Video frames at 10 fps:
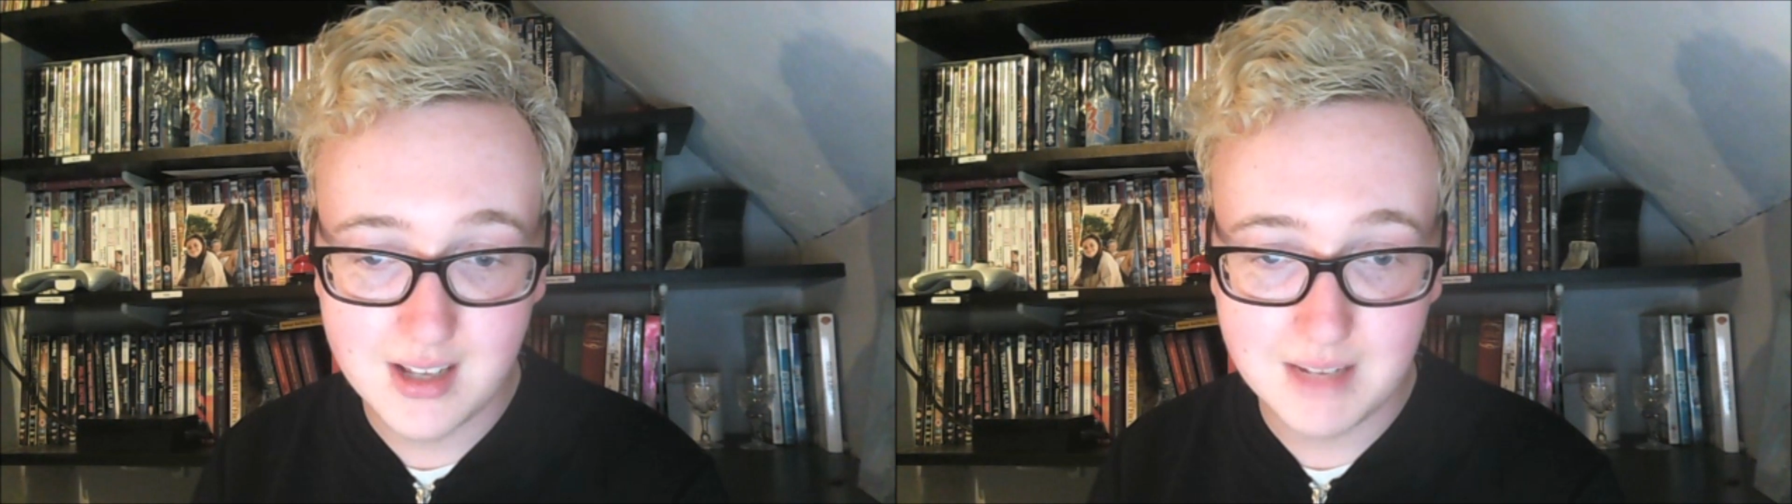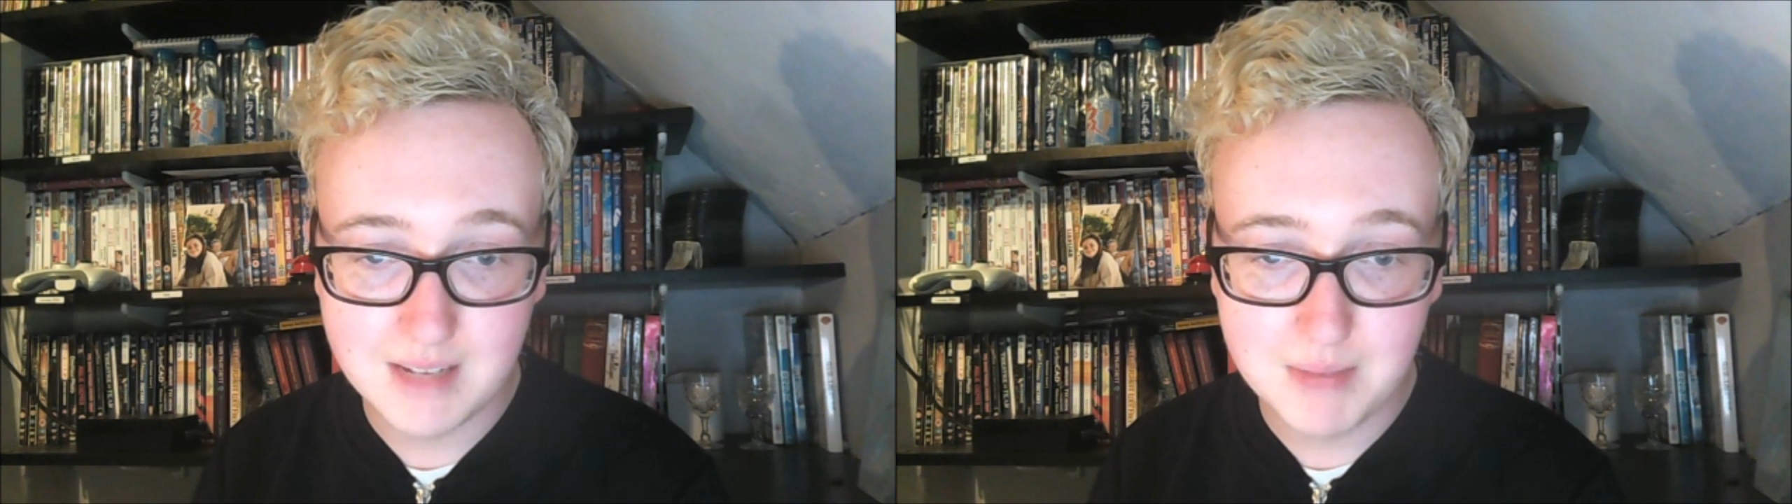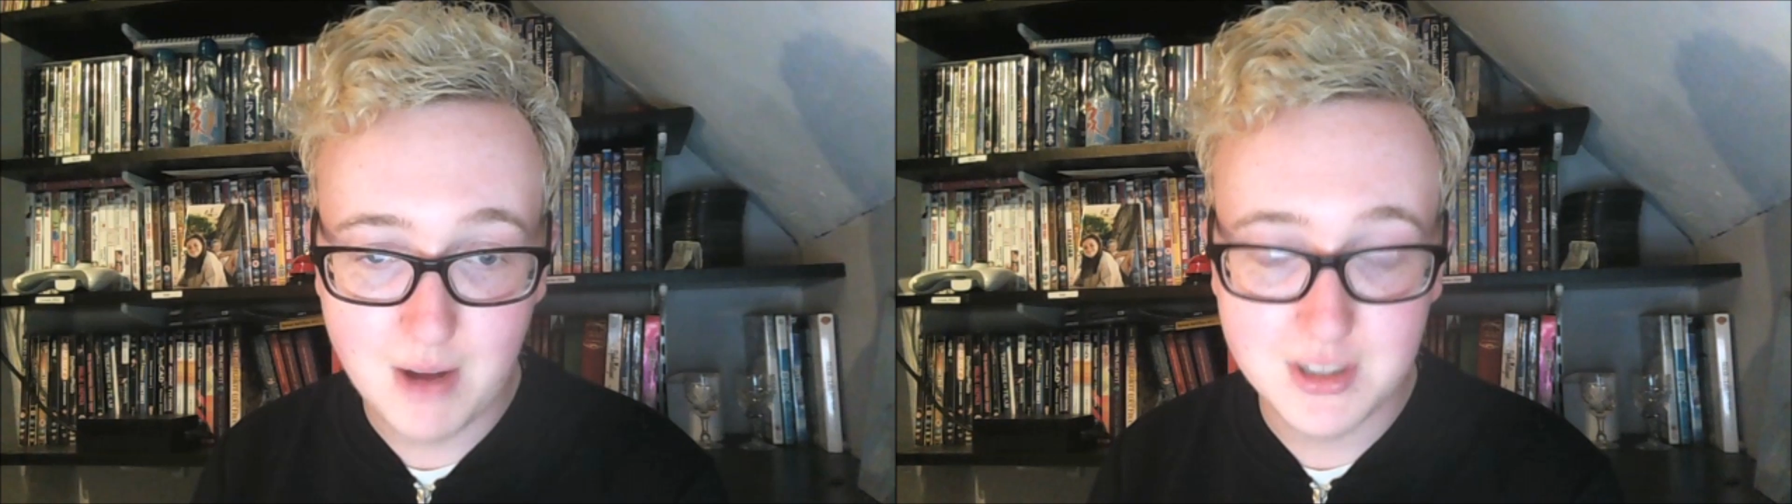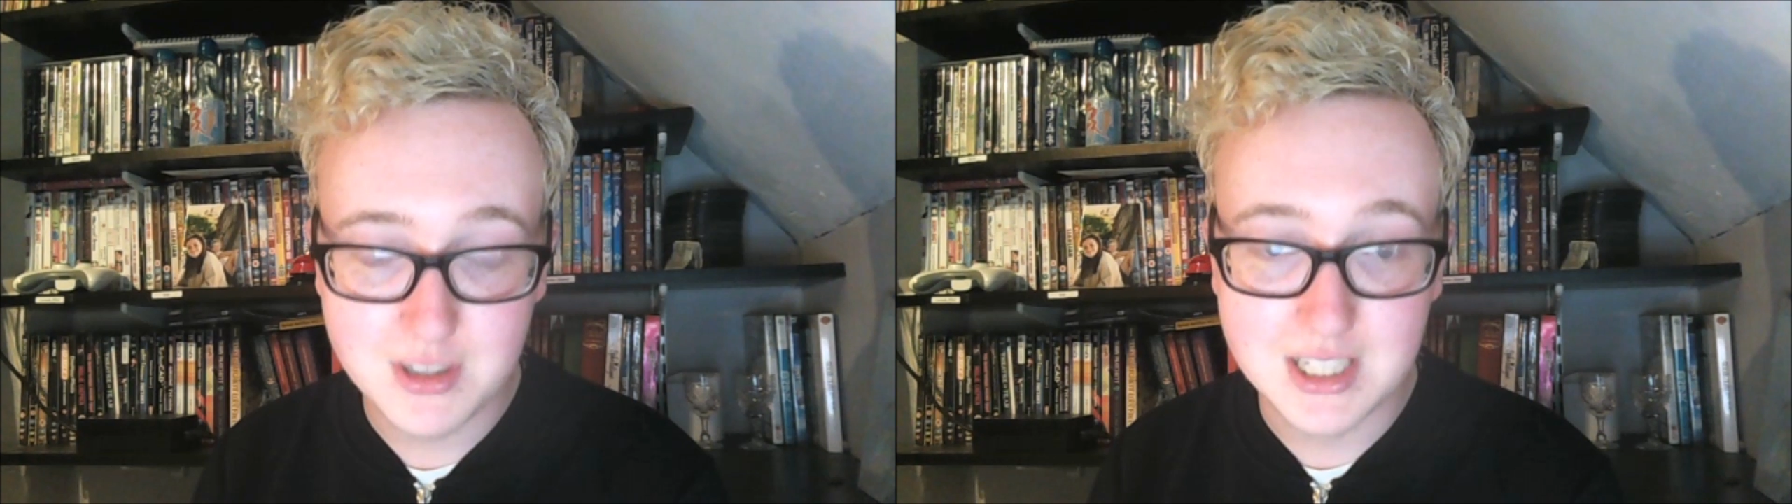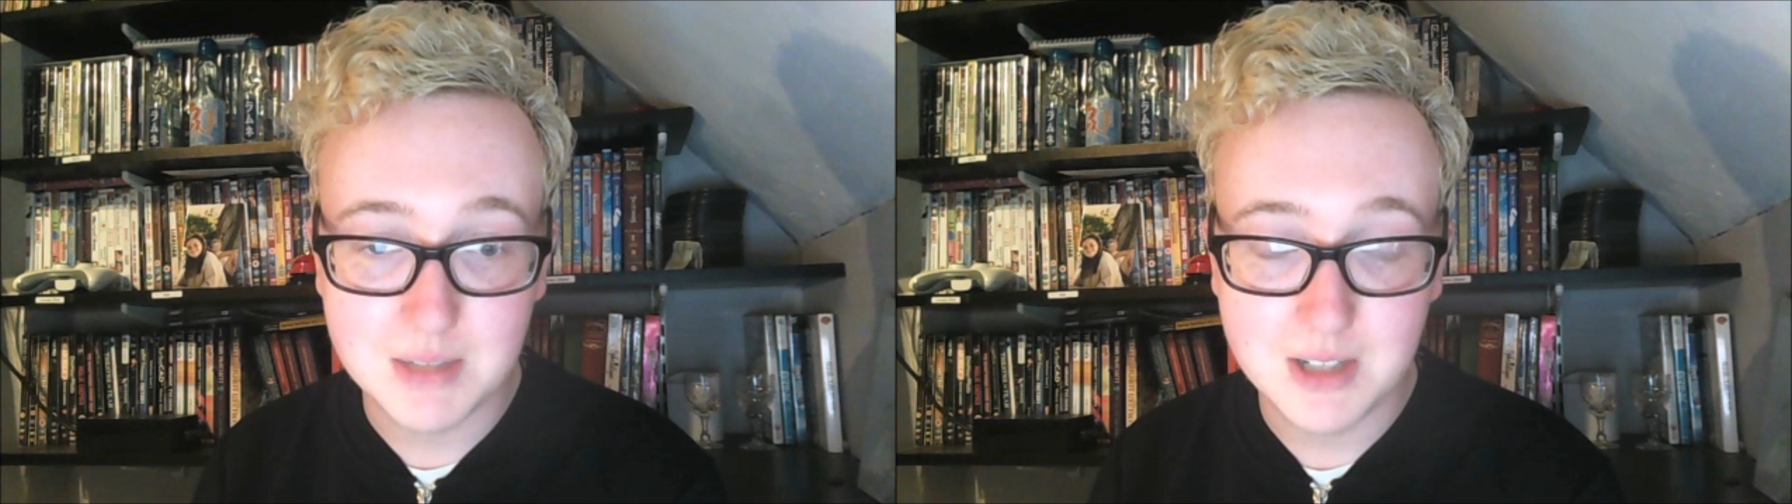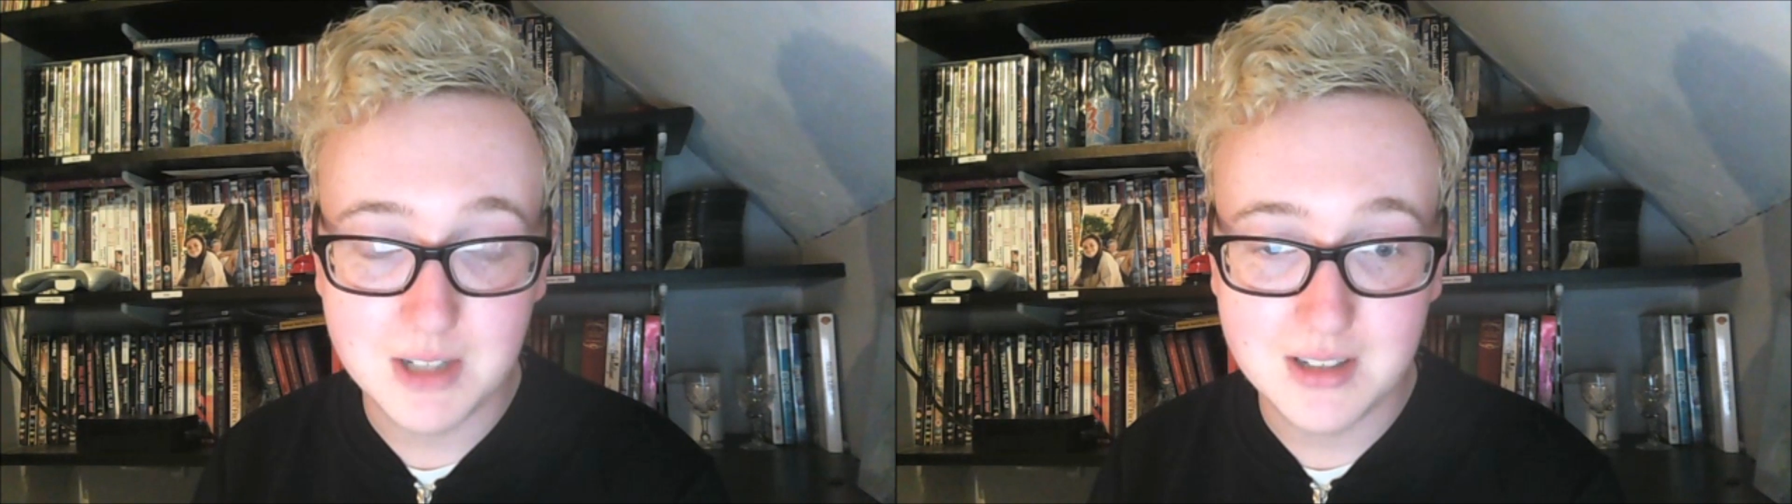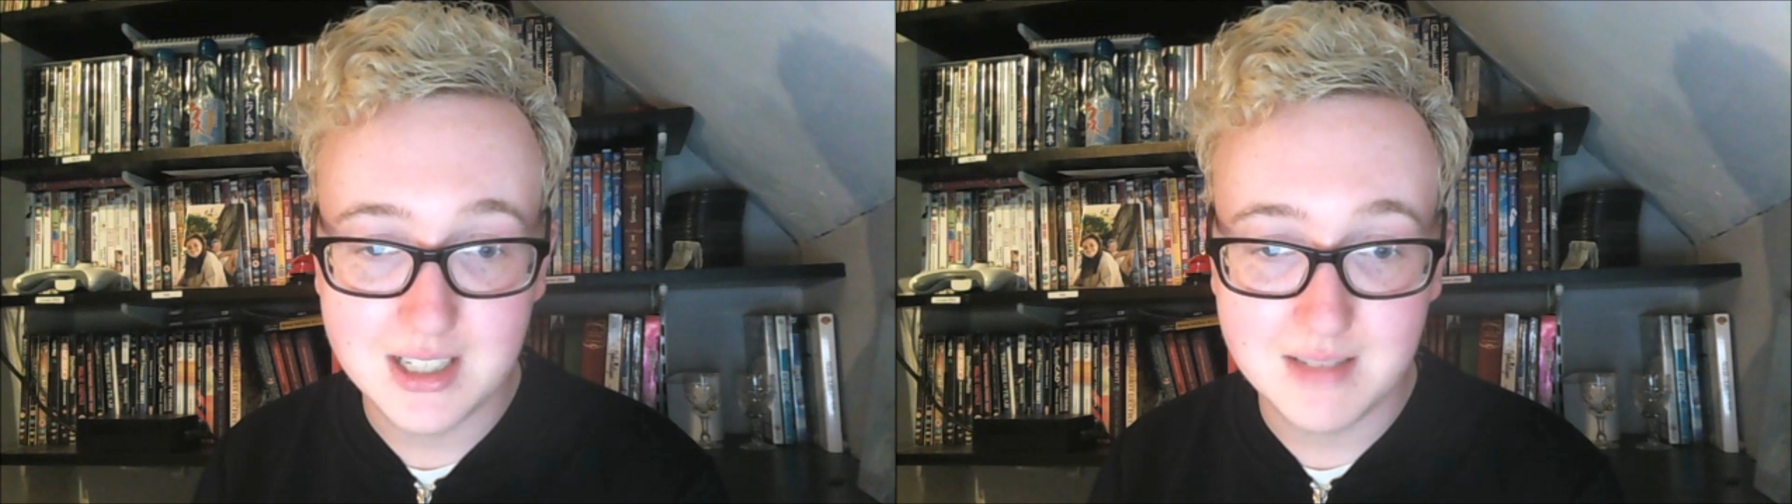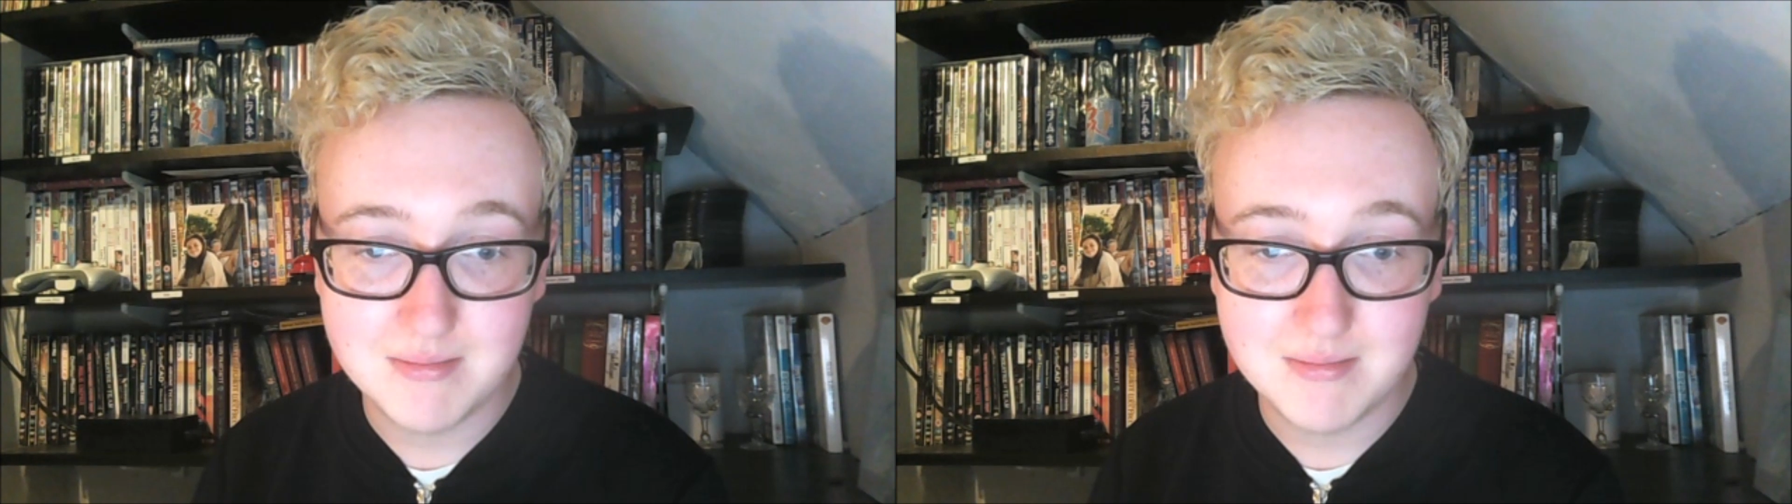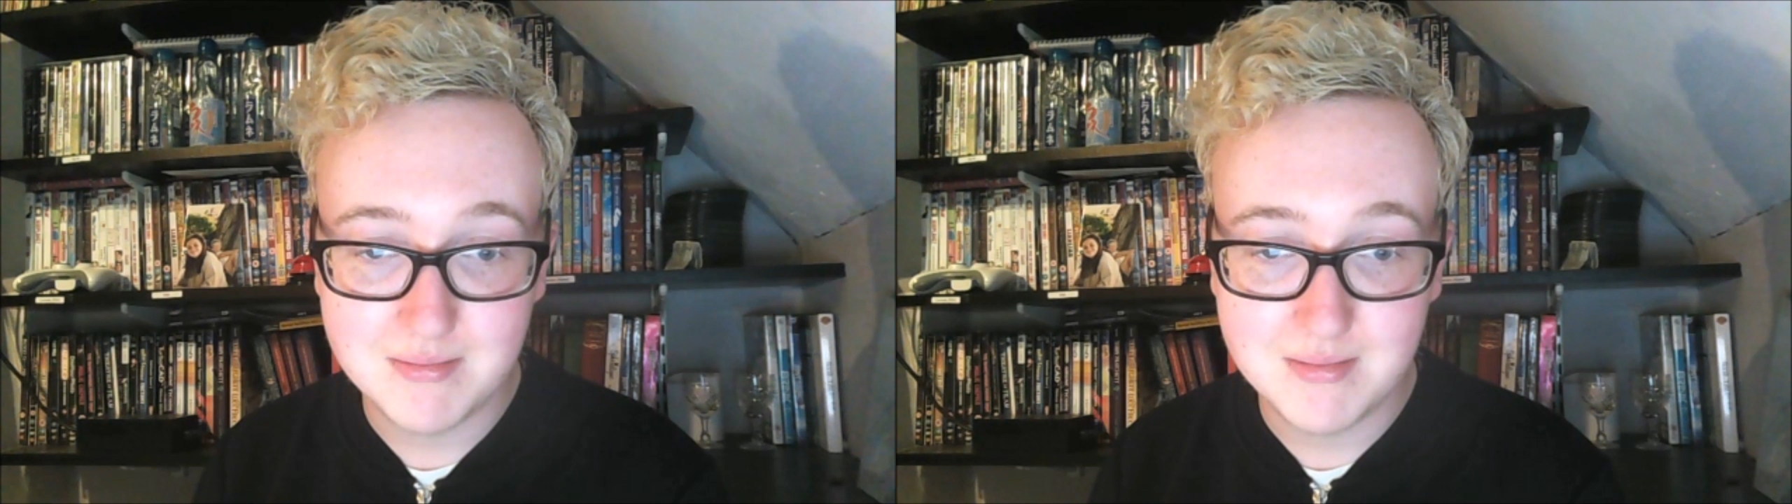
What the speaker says: like, paracetamol and